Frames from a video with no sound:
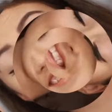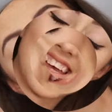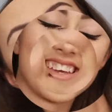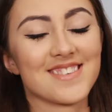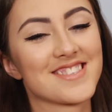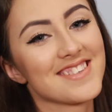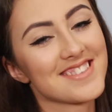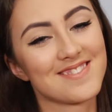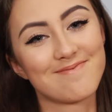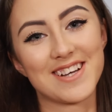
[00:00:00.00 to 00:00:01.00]
Thank you
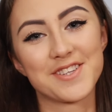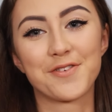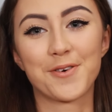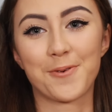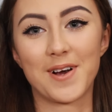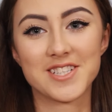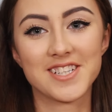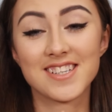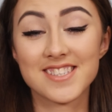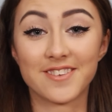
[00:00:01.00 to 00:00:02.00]
so so much for
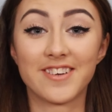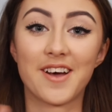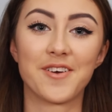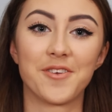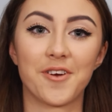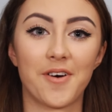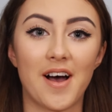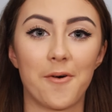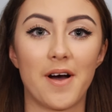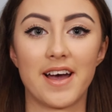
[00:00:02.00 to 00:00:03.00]
watching. So now you know
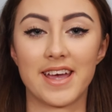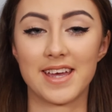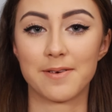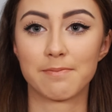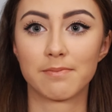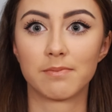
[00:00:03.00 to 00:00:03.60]
how I